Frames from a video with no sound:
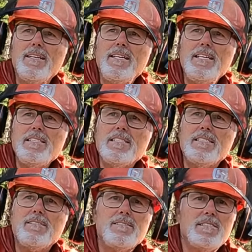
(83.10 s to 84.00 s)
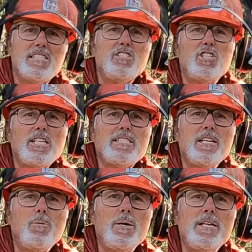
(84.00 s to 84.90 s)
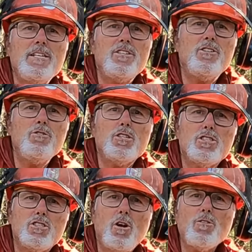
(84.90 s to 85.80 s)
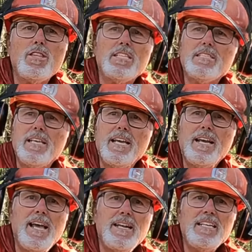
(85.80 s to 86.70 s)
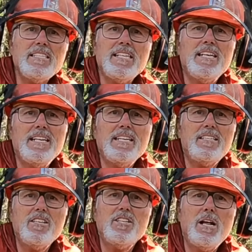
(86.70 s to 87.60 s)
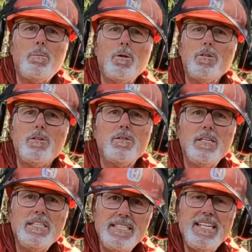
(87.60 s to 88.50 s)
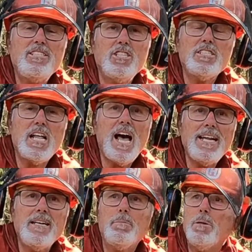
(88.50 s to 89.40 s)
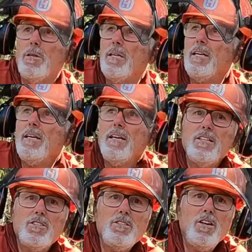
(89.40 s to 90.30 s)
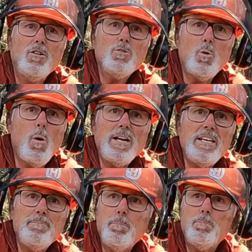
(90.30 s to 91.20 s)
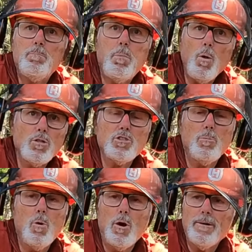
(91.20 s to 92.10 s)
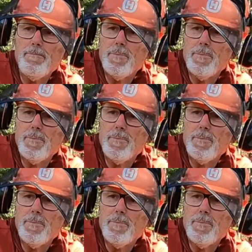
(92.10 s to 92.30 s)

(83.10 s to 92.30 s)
he's suggesting we need to do to start this thing, and it's getting into the double digits, high double, 20 pulls or more.